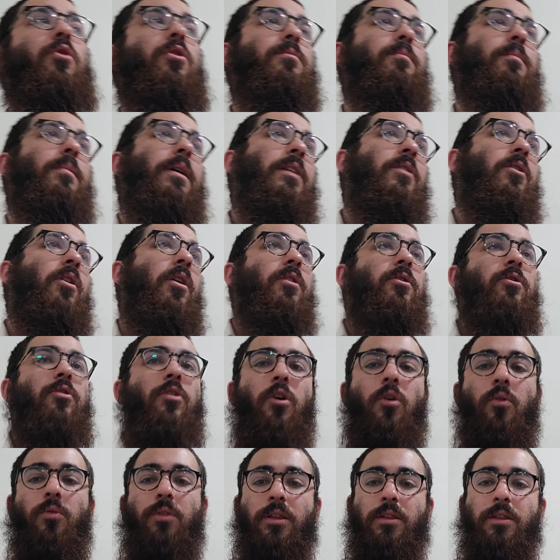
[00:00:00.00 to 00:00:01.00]
the world may not
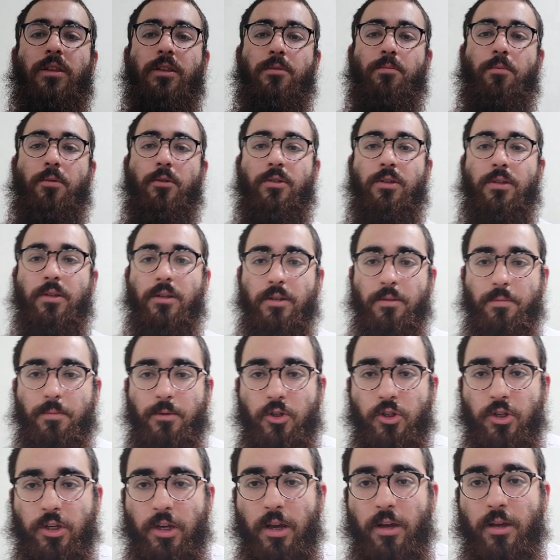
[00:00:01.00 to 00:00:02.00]
know that this person is
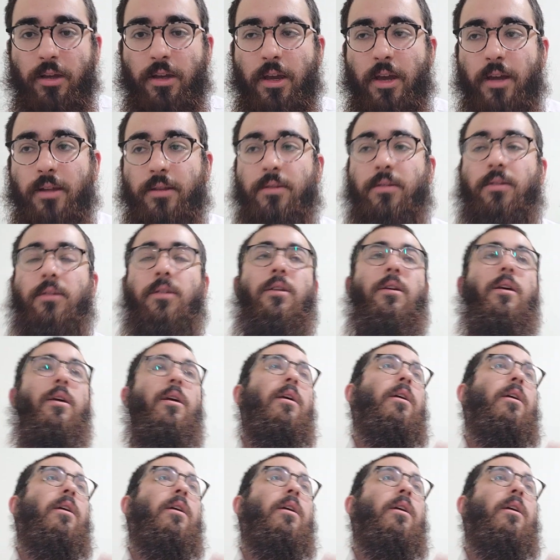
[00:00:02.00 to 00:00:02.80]
Mashiach yet.